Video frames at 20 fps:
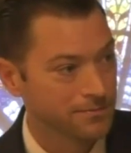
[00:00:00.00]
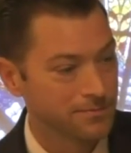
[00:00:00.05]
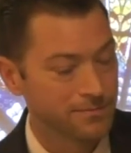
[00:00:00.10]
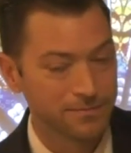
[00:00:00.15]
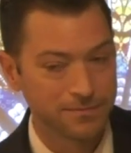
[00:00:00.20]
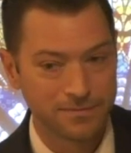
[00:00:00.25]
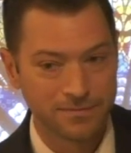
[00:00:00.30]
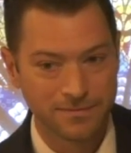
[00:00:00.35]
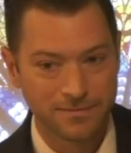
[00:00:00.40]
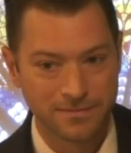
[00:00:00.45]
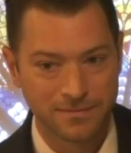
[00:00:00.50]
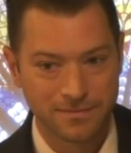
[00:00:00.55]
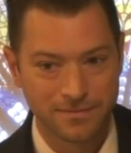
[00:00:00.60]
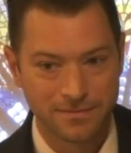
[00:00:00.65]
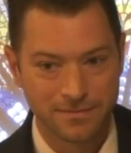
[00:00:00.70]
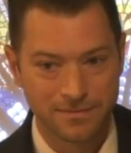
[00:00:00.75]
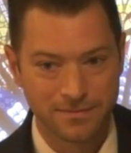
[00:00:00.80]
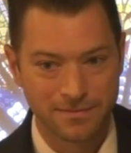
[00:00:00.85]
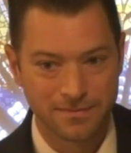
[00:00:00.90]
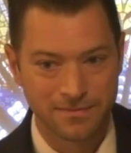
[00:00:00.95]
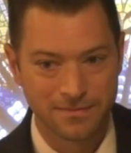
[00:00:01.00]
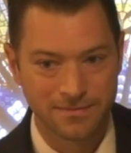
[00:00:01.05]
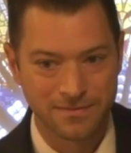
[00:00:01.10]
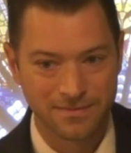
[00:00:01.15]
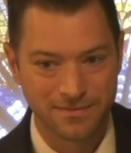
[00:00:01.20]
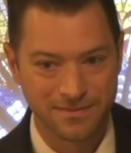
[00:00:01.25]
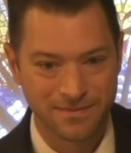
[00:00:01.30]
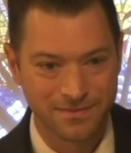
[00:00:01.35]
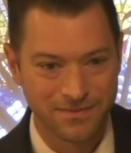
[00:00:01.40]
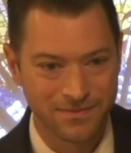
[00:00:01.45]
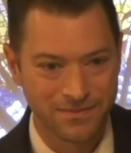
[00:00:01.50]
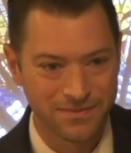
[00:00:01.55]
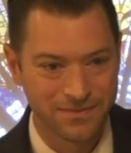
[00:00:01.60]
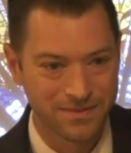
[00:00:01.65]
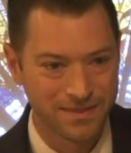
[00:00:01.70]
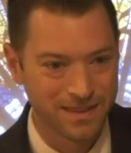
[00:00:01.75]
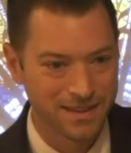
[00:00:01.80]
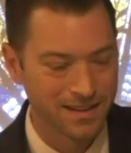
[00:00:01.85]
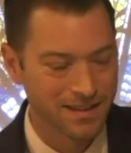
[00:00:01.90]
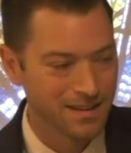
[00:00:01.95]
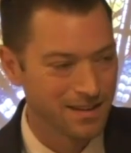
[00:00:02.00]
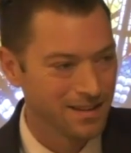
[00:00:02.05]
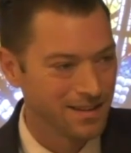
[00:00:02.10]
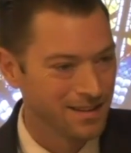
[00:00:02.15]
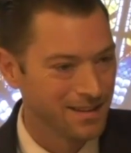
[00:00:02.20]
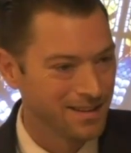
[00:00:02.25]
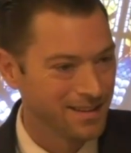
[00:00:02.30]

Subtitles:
Nothing is said.